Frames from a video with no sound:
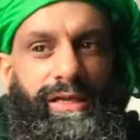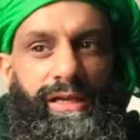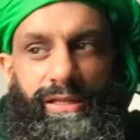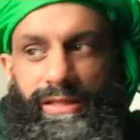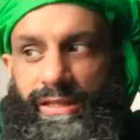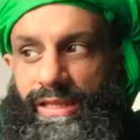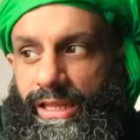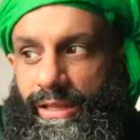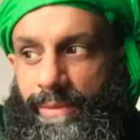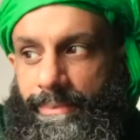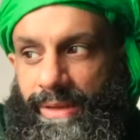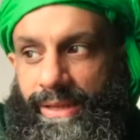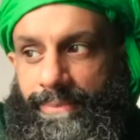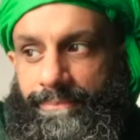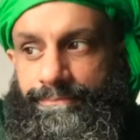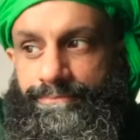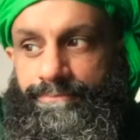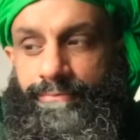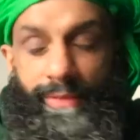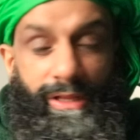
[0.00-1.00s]
a little
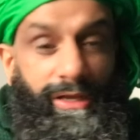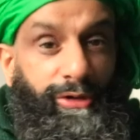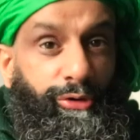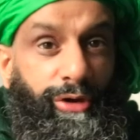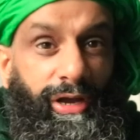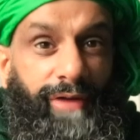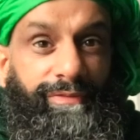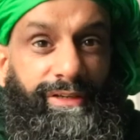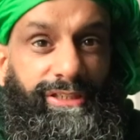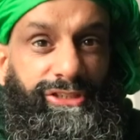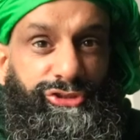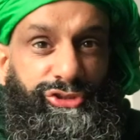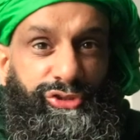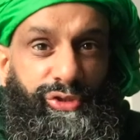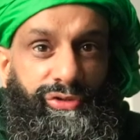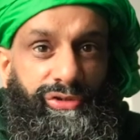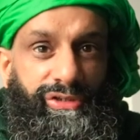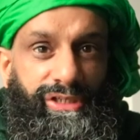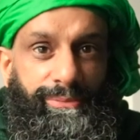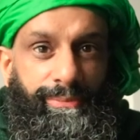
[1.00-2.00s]
bit. I don't have any
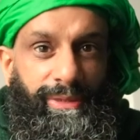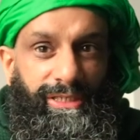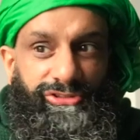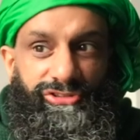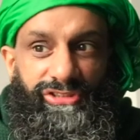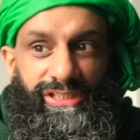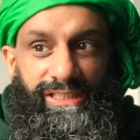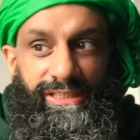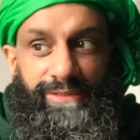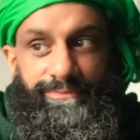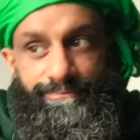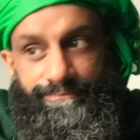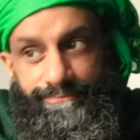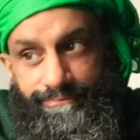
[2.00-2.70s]
sugar in my tea.